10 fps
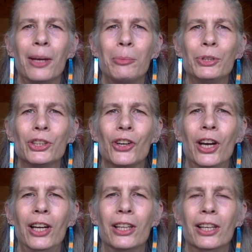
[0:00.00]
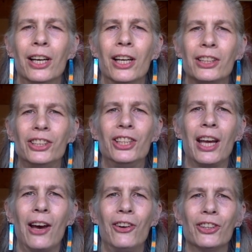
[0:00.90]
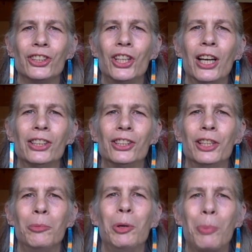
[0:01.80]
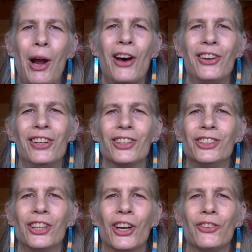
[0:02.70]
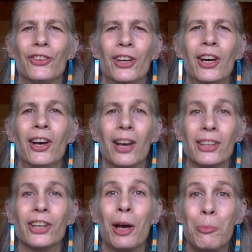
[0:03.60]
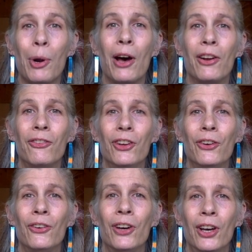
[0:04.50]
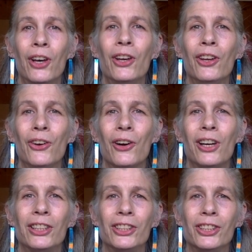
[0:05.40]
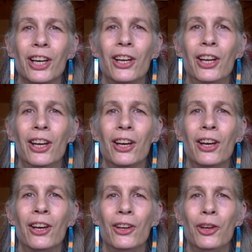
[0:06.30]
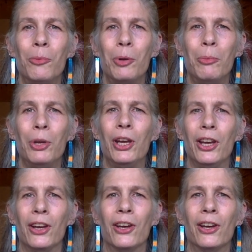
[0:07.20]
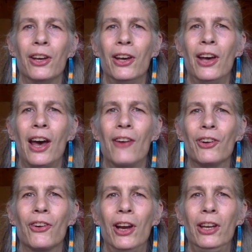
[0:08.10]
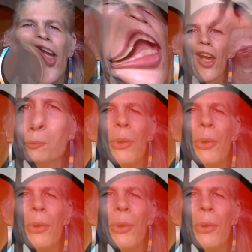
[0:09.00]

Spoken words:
up straight and stick out your chest and be proud of yourself. Because I'm proud of you. You are a stunning human being. Have a great day.